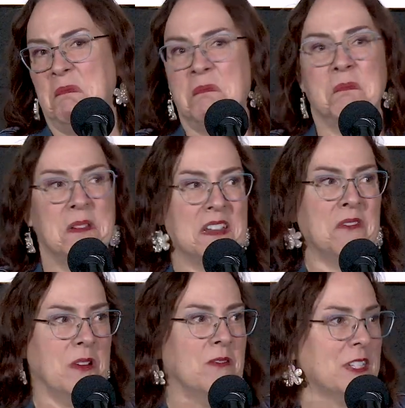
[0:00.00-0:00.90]
But
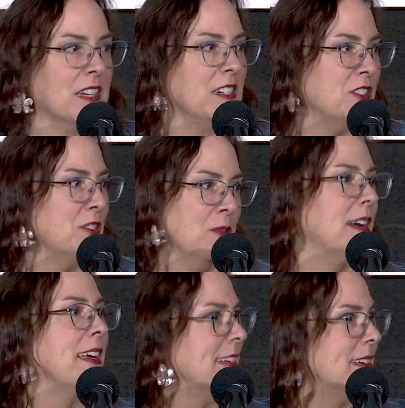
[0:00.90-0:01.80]
what was I going to do? I
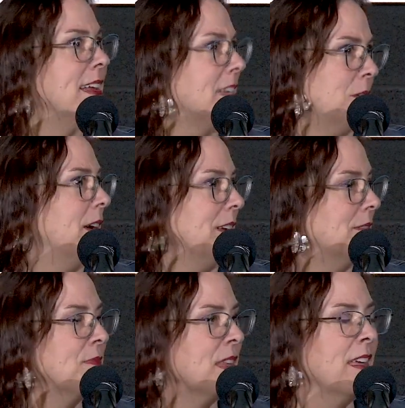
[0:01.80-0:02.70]
ate it anyway.
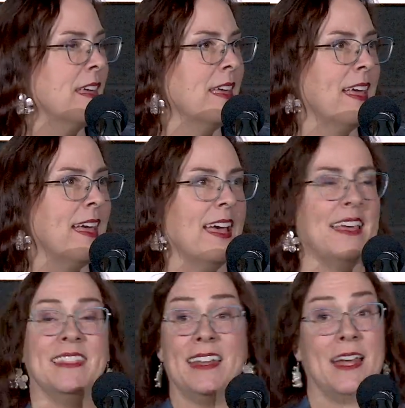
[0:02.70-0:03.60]

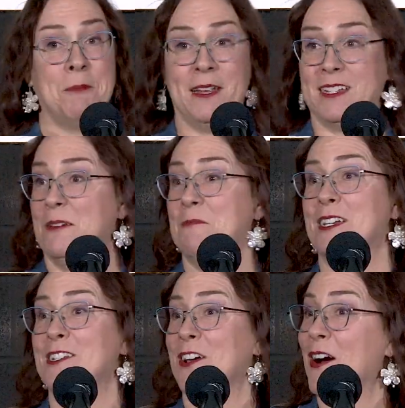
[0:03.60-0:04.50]
And then I picked up my
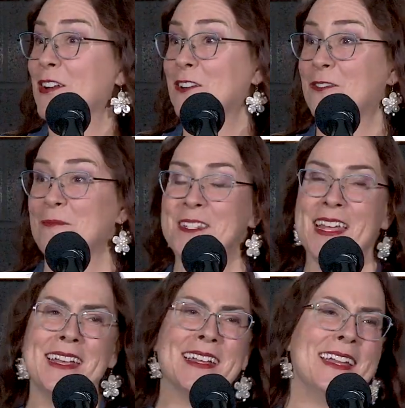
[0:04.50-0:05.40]
daughter from
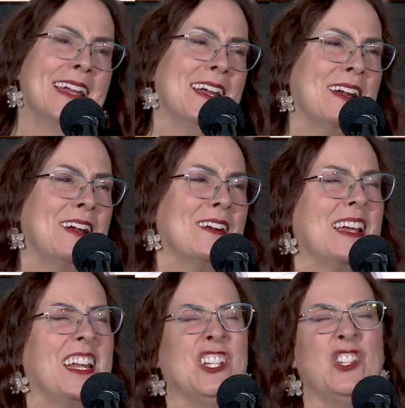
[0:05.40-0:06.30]
daycare,
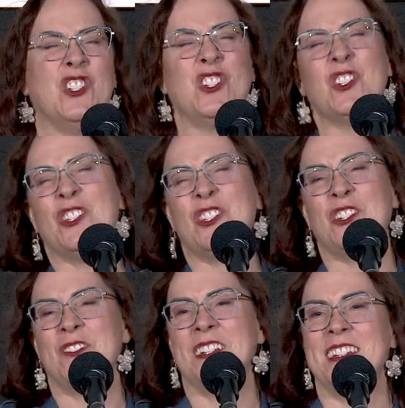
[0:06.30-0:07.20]
and I nursed
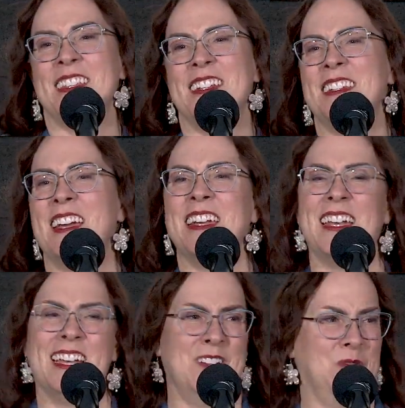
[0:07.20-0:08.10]
her into the night,
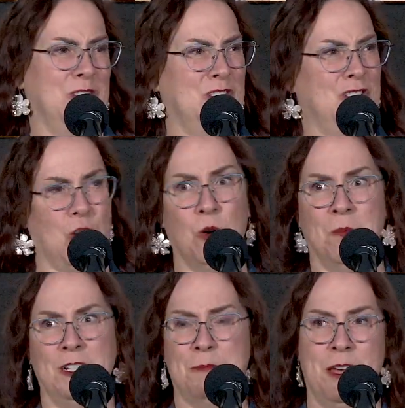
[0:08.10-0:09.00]
and it was so
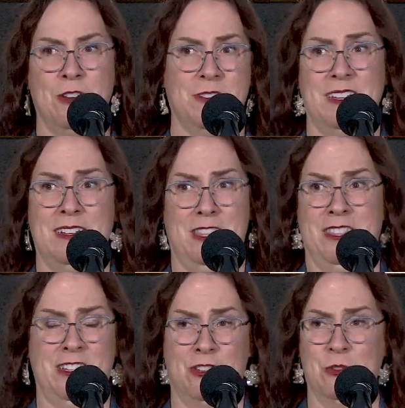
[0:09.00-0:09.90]
much better than
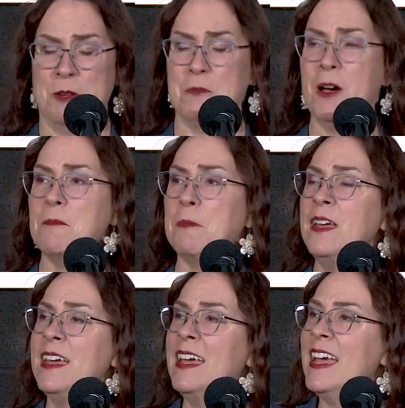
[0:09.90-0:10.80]
the stupid pump.
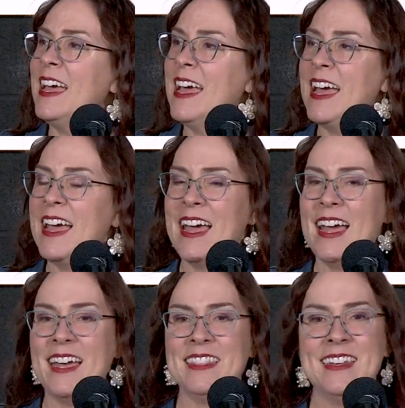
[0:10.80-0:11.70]

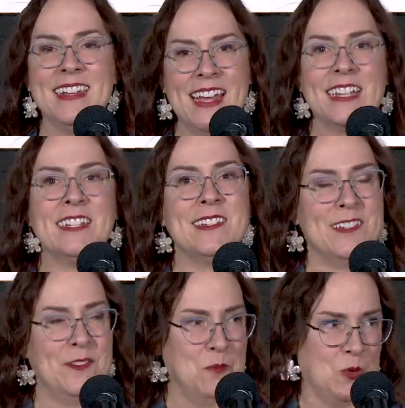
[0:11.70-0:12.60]
And the
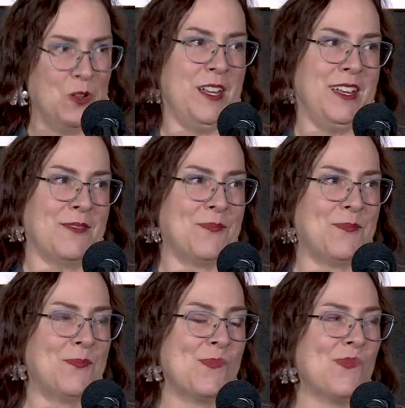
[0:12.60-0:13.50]
next morning,
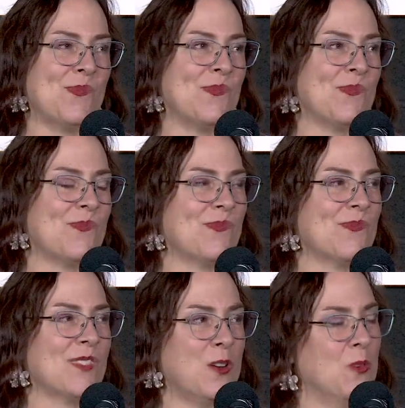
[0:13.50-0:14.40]

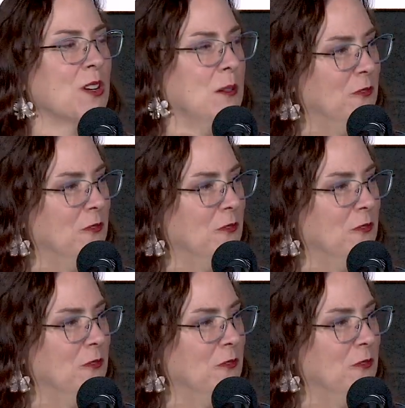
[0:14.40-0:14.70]
I woke up